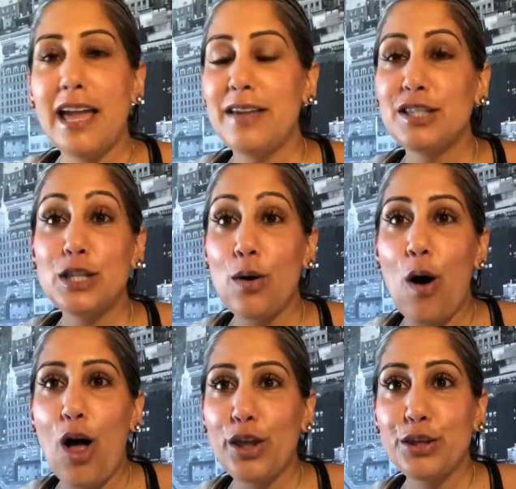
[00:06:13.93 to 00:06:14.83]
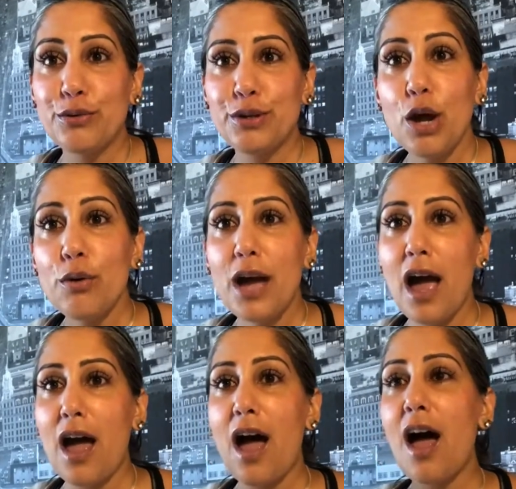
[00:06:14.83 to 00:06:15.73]
so all through yoga,
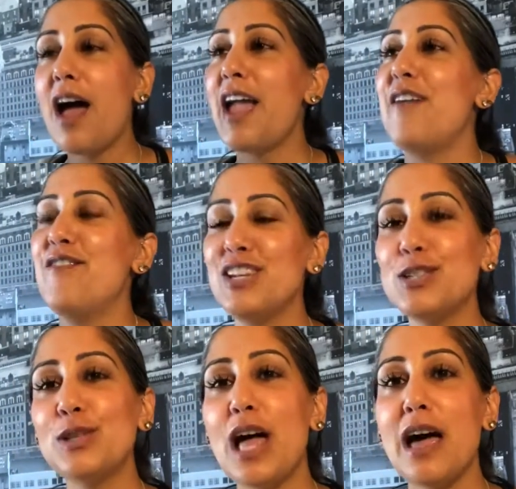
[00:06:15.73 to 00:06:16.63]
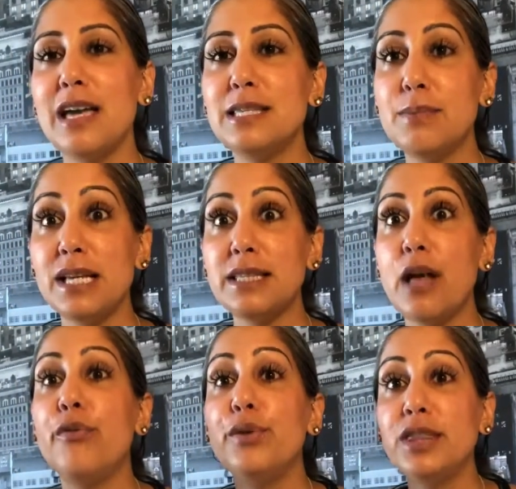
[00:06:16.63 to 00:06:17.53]
I visualize
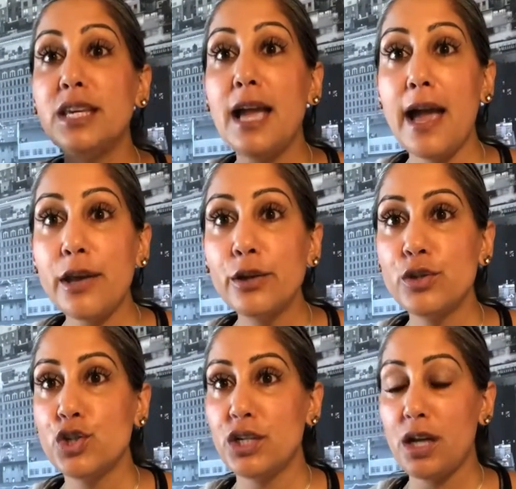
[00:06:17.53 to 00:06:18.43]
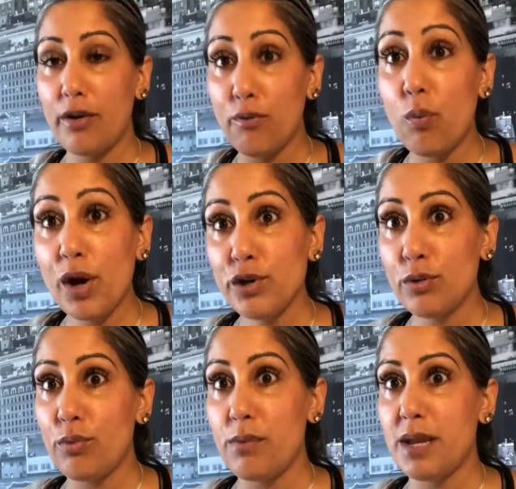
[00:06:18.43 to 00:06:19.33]
myself with the energy of Wonder
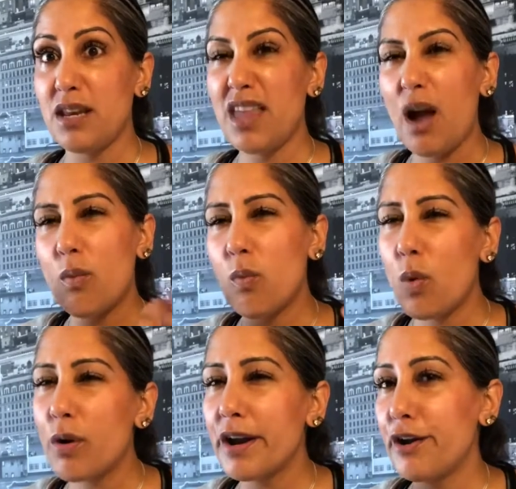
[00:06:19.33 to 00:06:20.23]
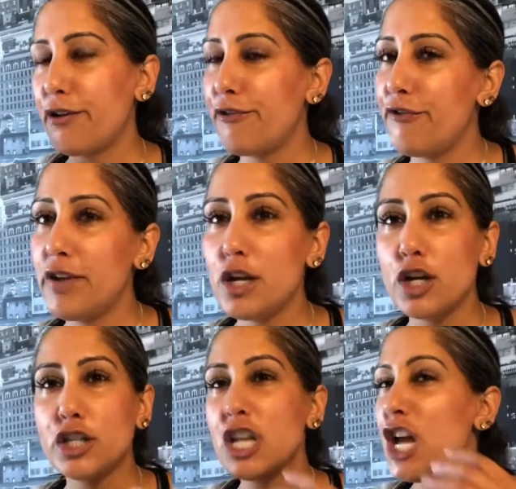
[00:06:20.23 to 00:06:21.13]
Woman, that warrior,
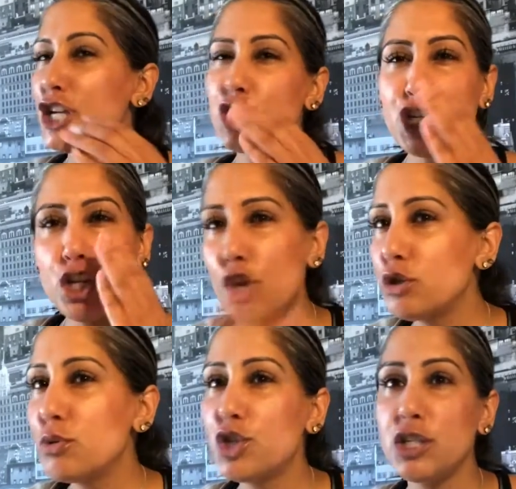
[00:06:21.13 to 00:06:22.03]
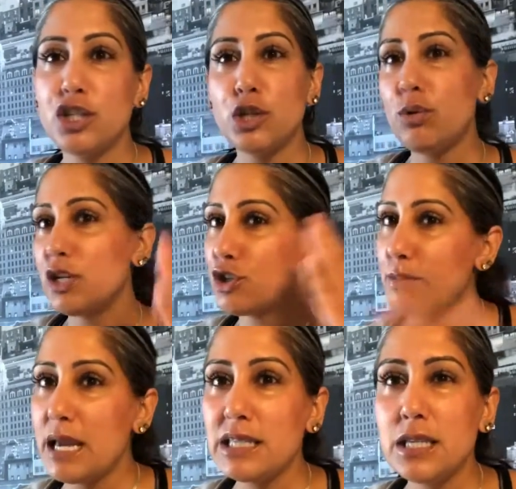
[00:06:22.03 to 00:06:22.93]
fierce. She knows what she's doing. She
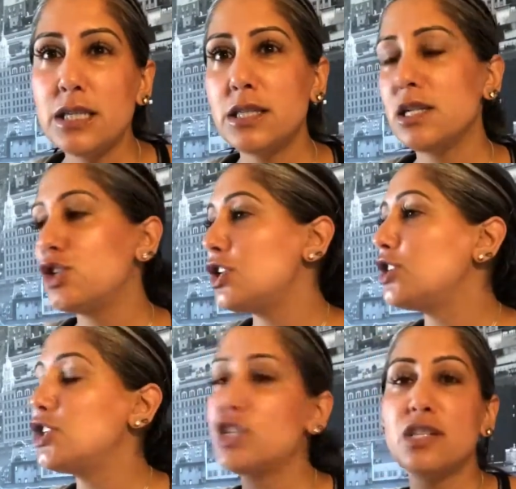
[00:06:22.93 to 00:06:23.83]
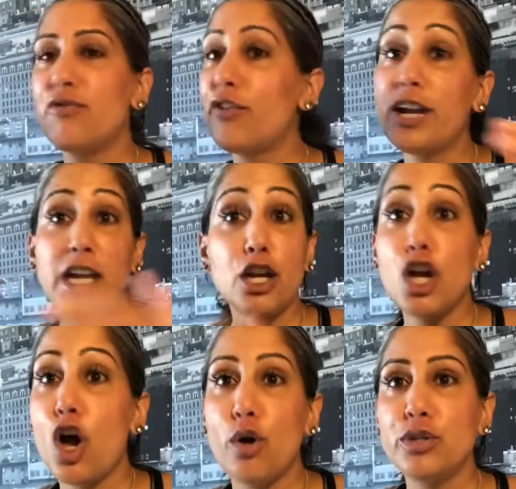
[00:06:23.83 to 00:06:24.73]
makes a decision and she just freaking
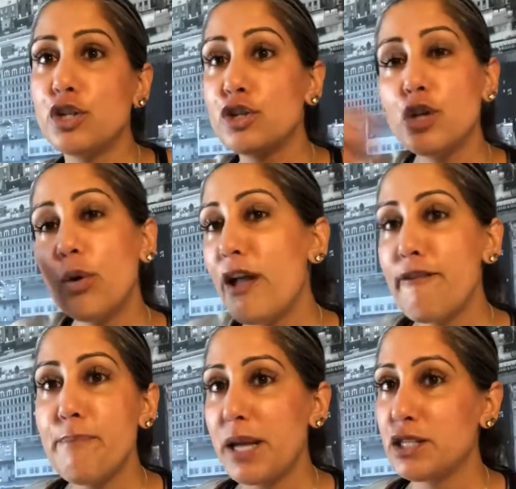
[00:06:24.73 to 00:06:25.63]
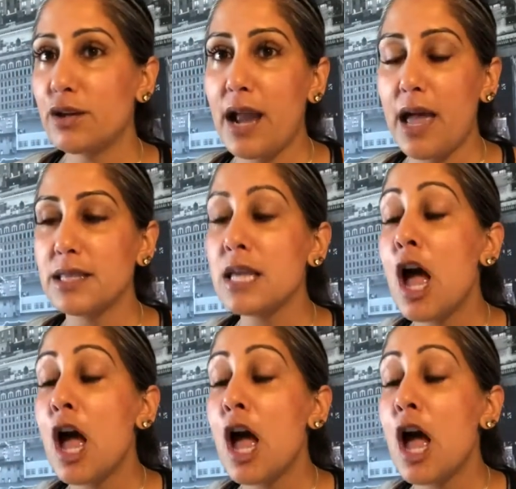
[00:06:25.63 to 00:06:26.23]
goes. There's no if, buts, or ands.